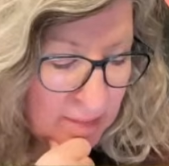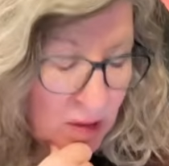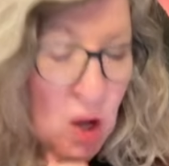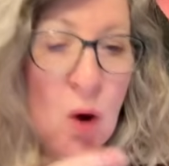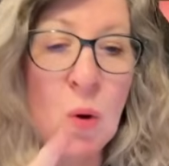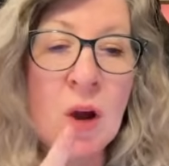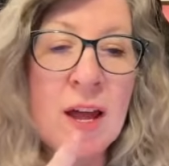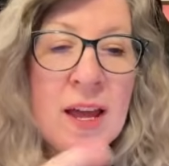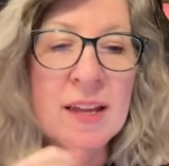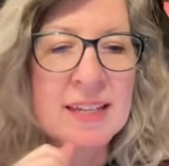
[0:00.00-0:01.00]
oh
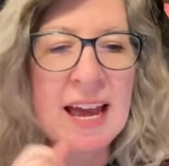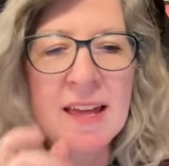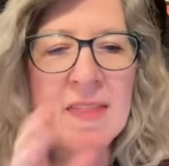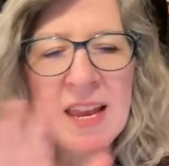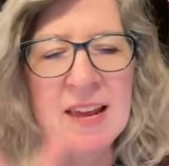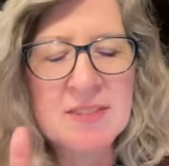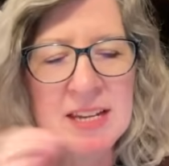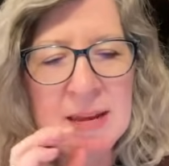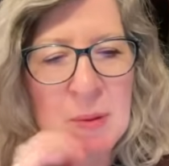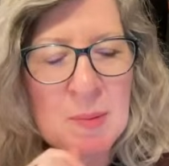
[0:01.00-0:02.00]
yeah, and then I have to
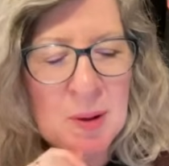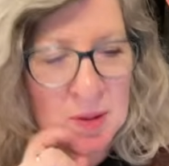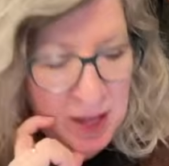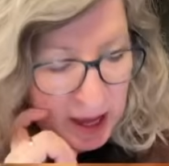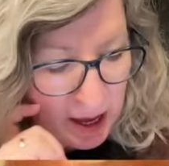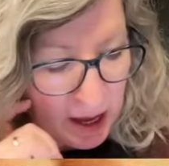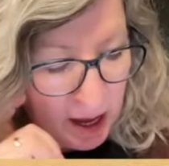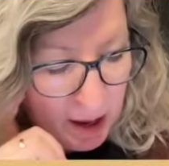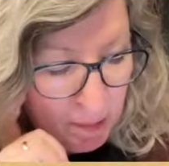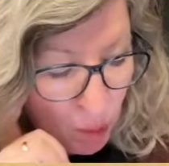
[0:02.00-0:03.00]
name them all.
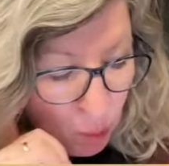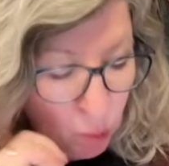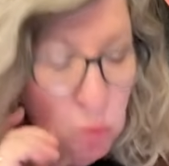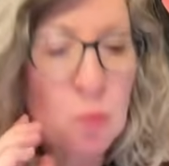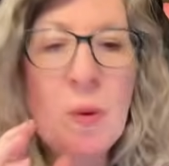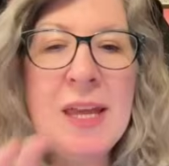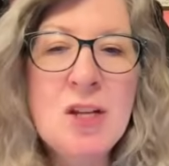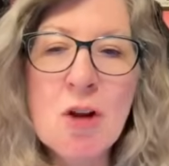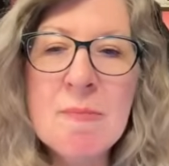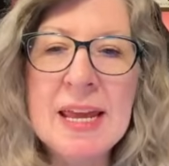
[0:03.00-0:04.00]
When
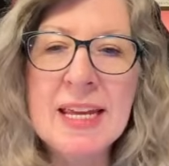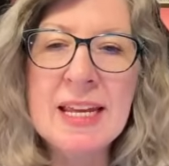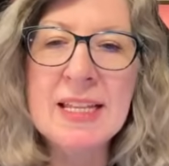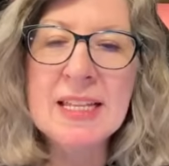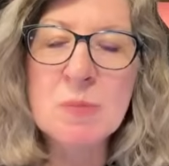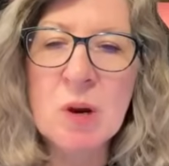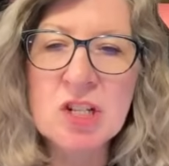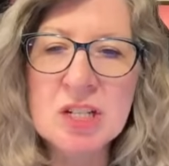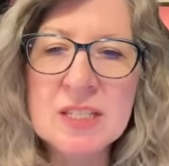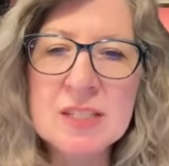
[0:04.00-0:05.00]
you're making these
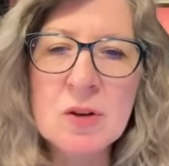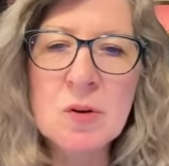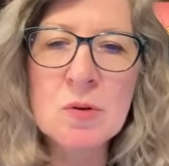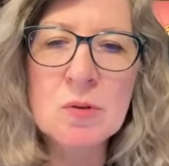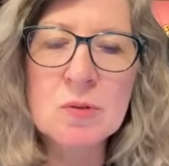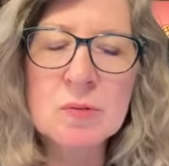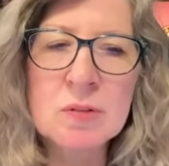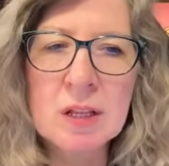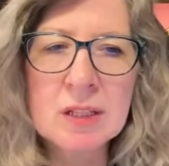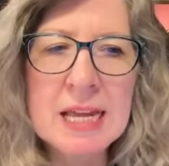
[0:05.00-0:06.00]
brushes, so
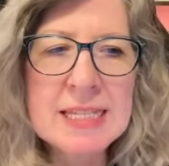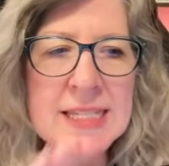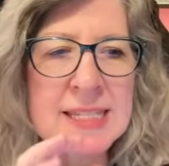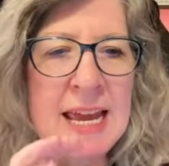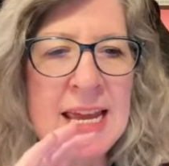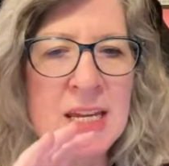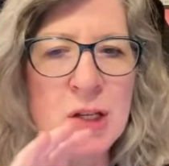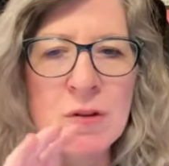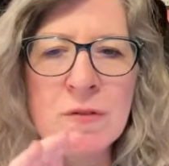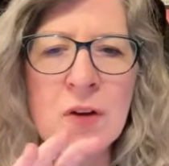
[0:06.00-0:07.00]
let's say
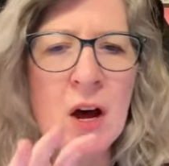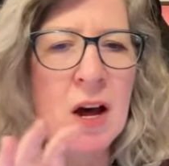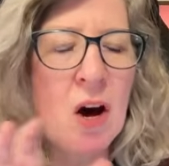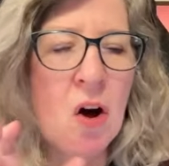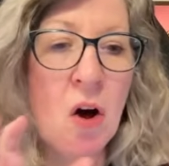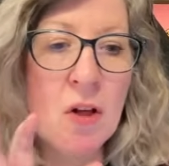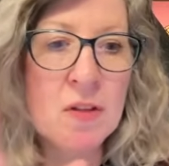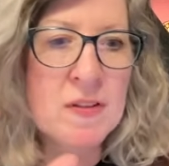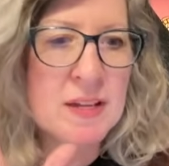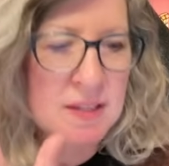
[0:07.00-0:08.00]
you've got all
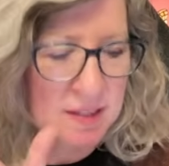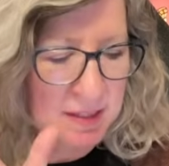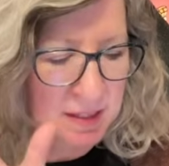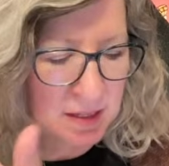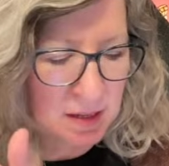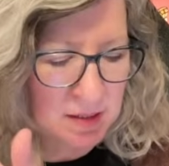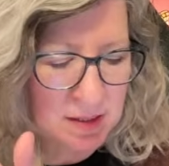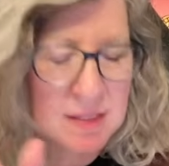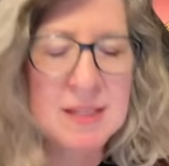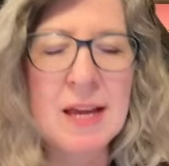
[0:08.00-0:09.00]
these
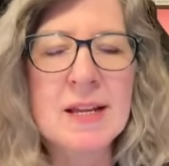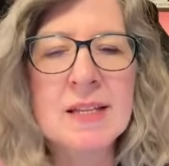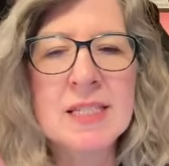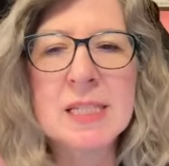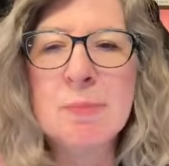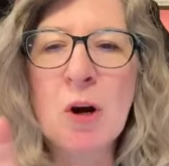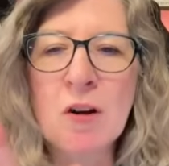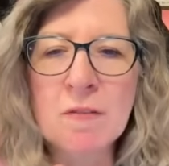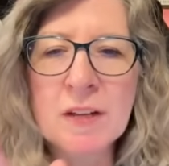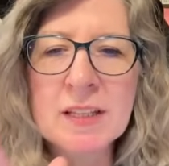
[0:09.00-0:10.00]
settings
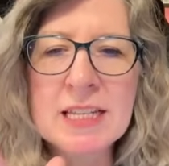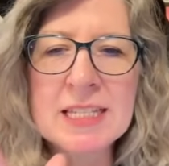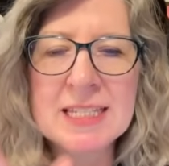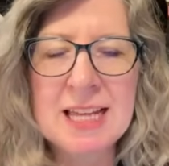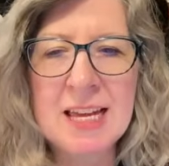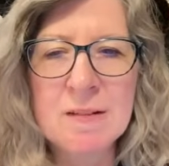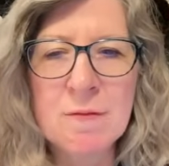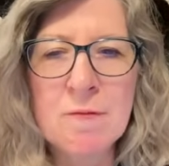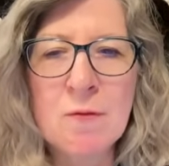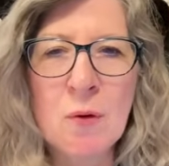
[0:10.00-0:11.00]
perfectly set
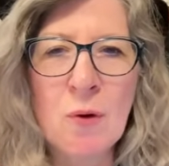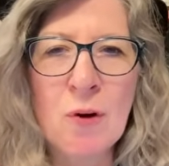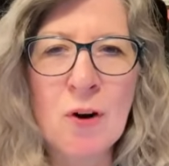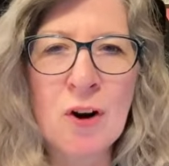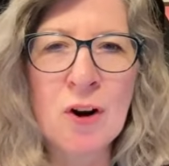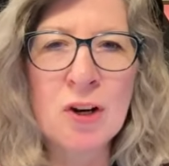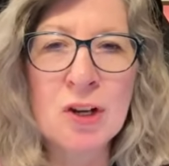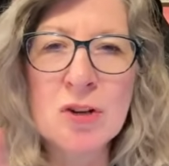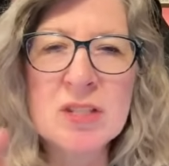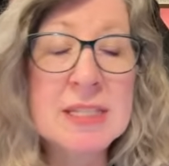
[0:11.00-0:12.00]
for your
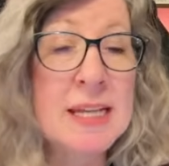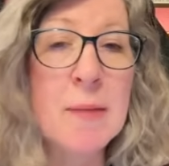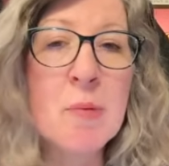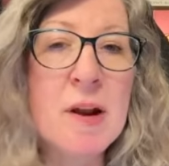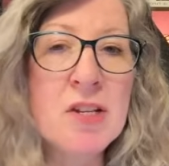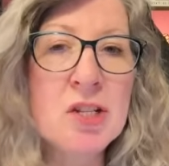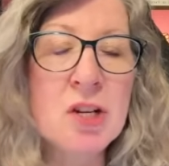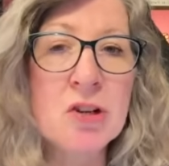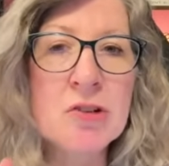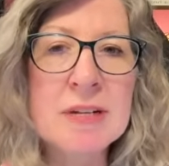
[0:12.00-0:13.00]
stamp brush,
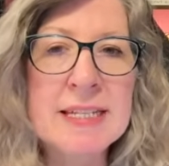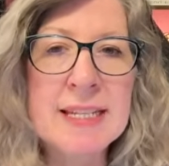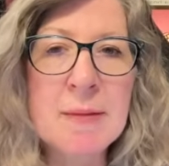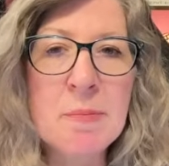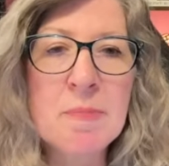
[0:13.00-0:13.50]
your tree stamp,